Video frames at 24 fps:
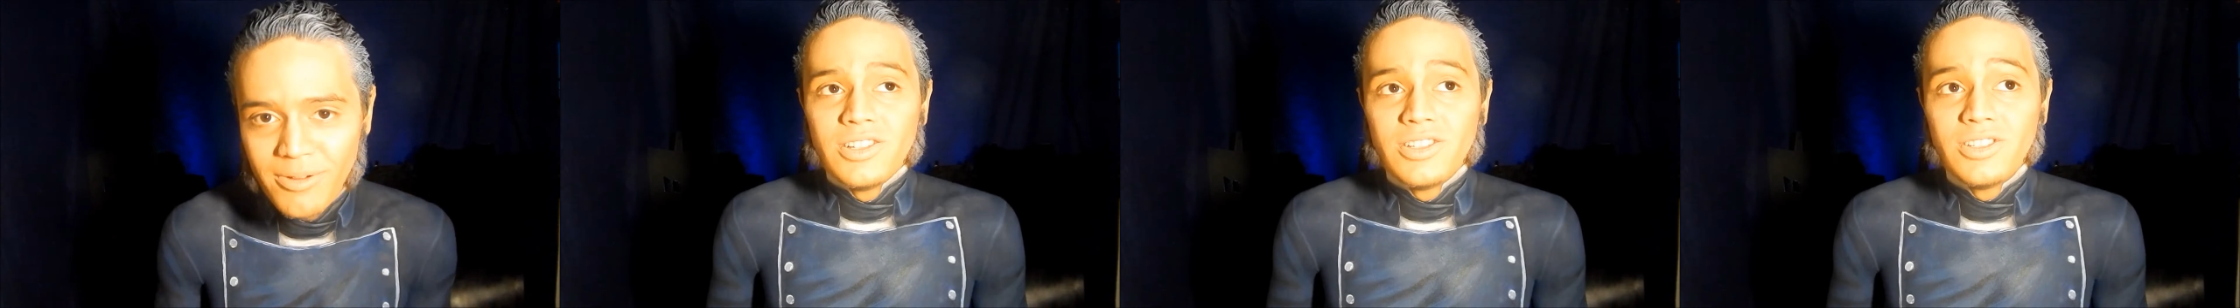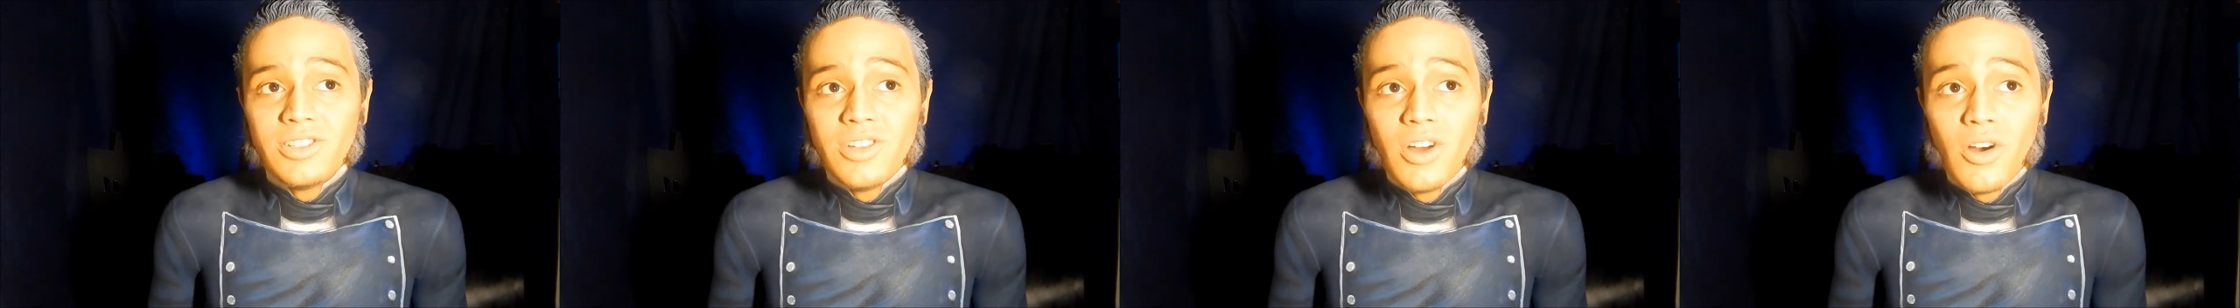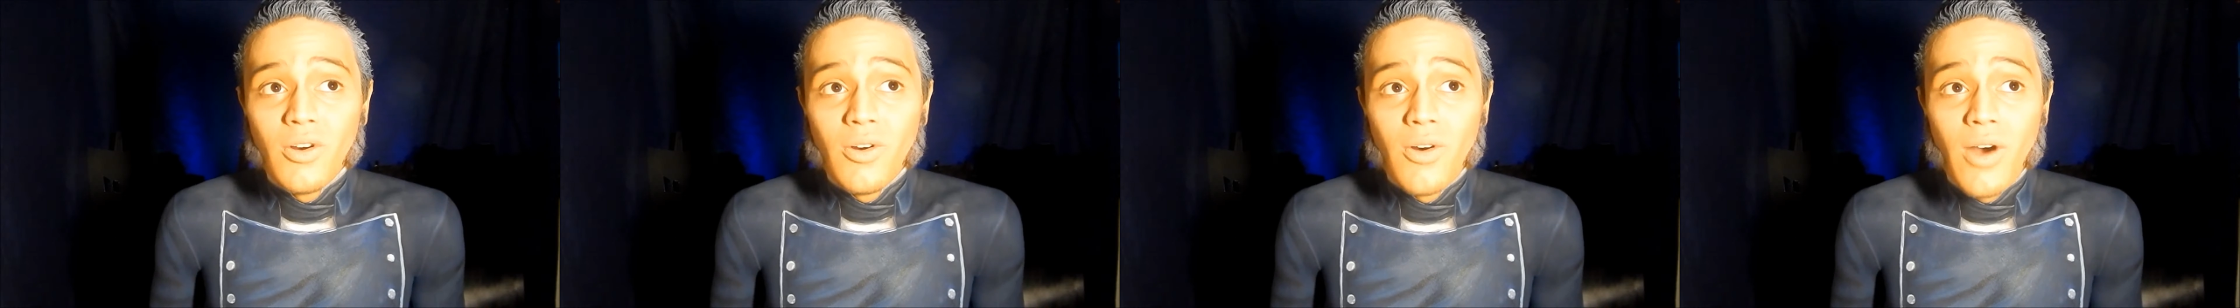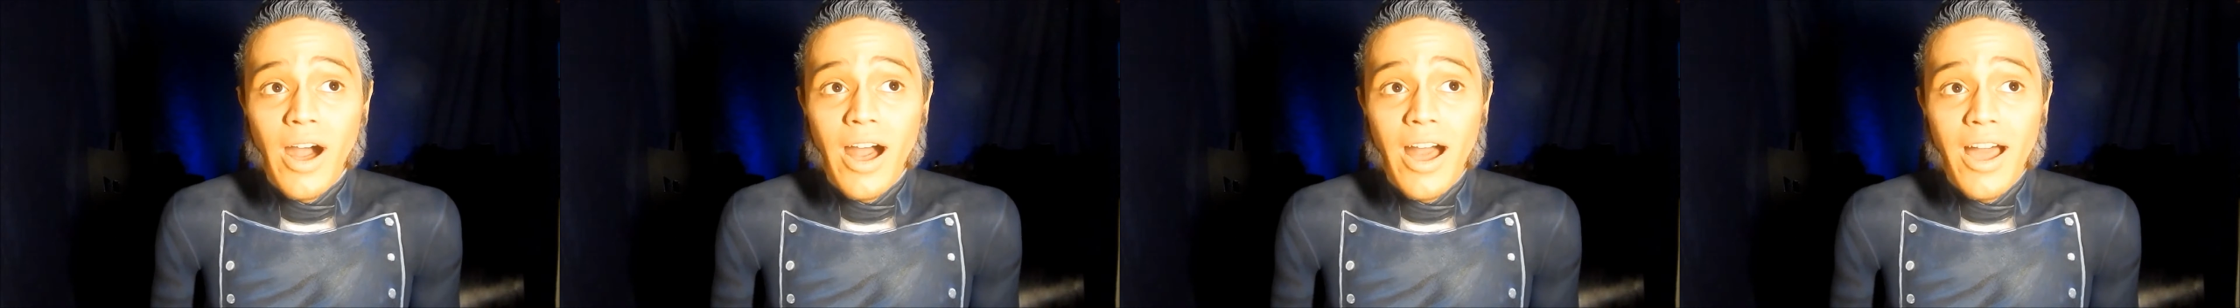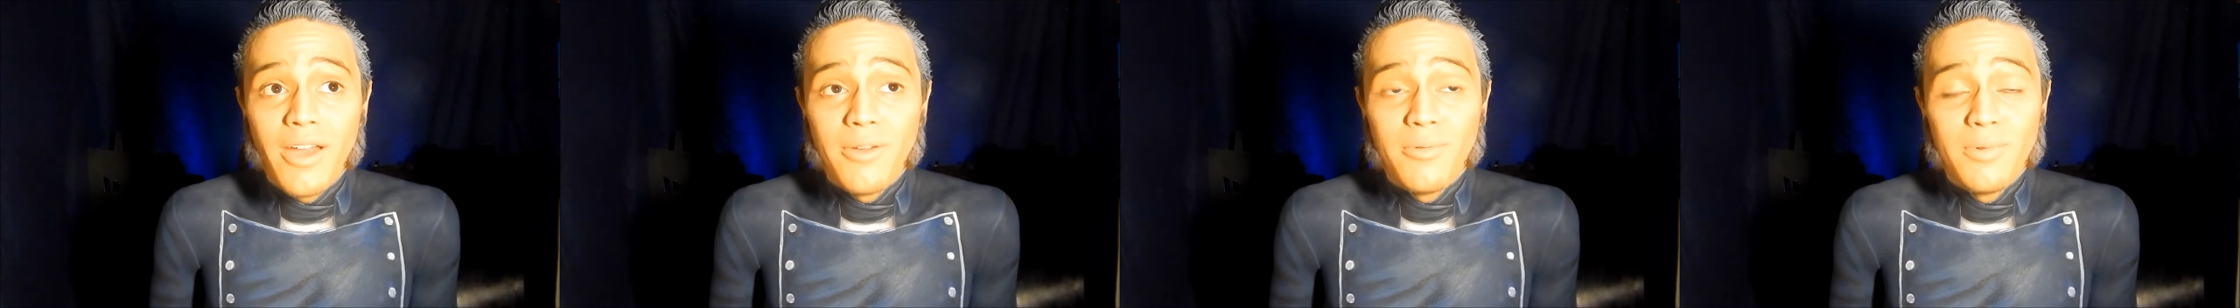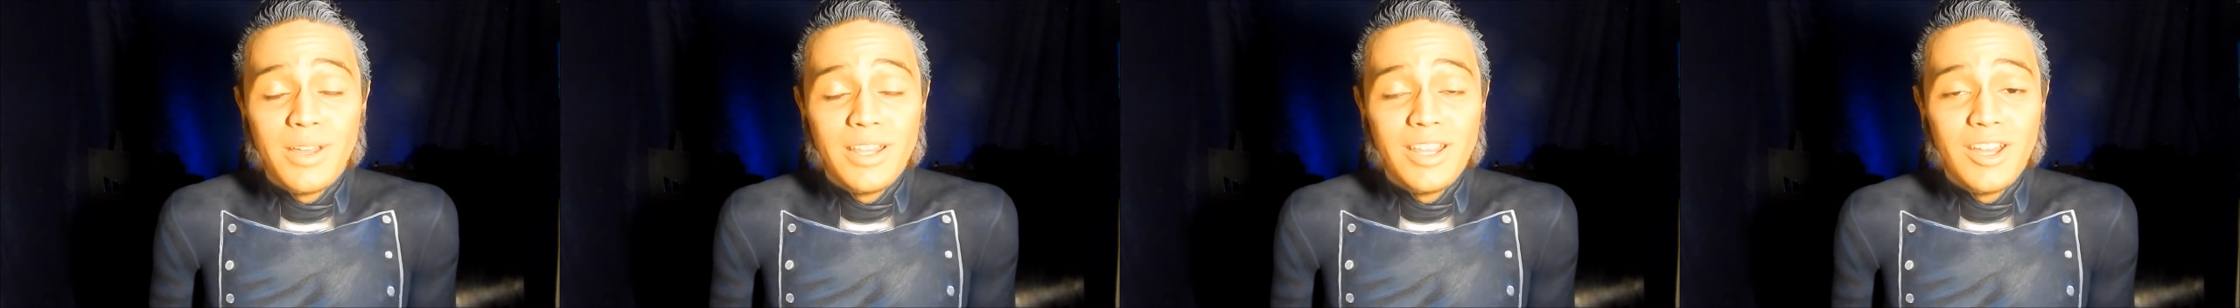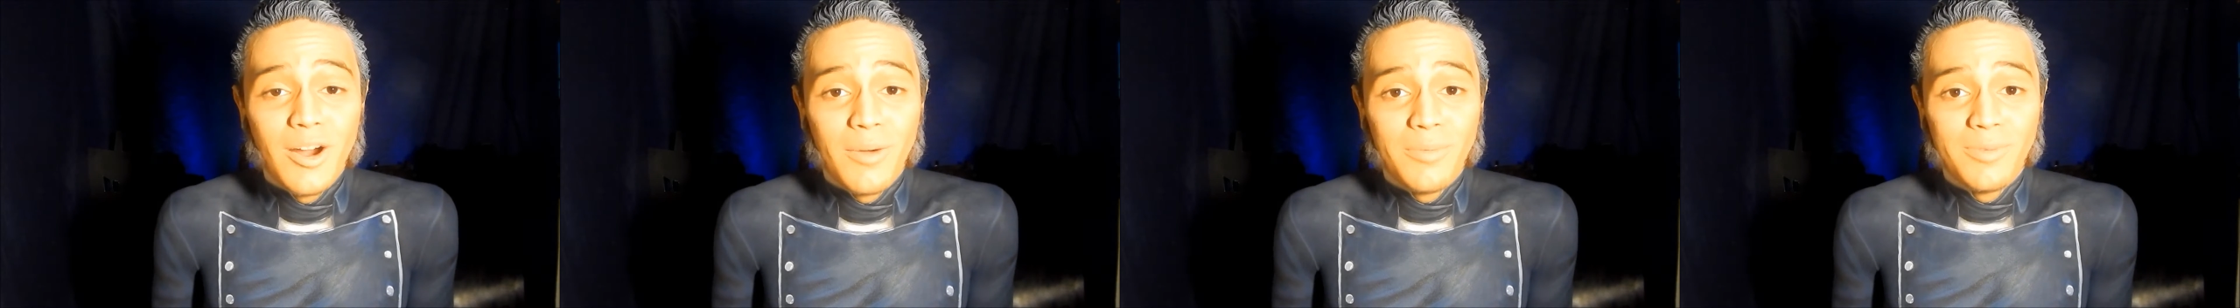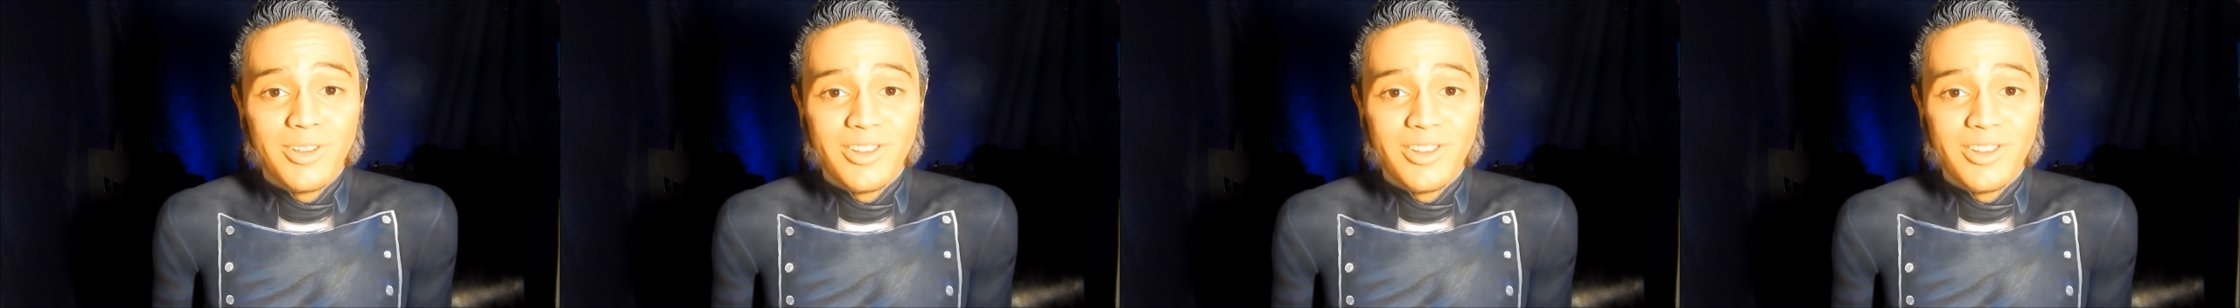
So I really hope